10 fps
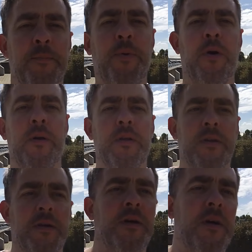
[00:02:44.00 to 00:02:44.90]
But
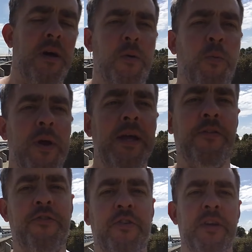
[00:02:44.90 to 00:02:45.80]
I
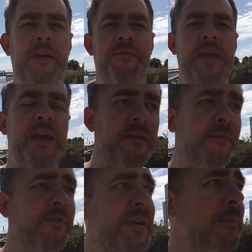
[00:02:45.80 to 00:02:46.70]
wish if the
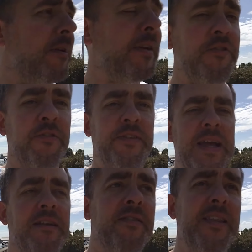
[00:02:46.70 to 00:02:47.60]
stabilisation
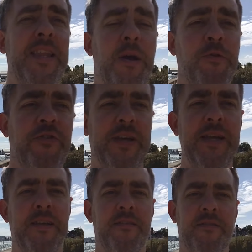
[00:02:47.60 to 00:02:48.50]
settings in there, which
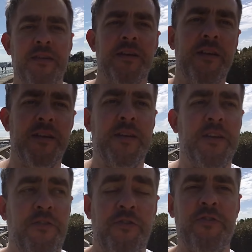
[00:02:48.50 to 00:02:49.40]
it is,
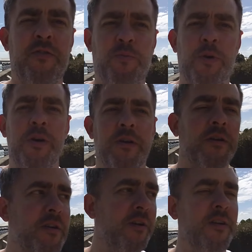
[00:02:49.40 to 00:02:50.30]
it should just work.
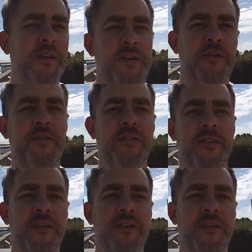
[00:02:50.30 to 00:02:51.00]
It doesn't.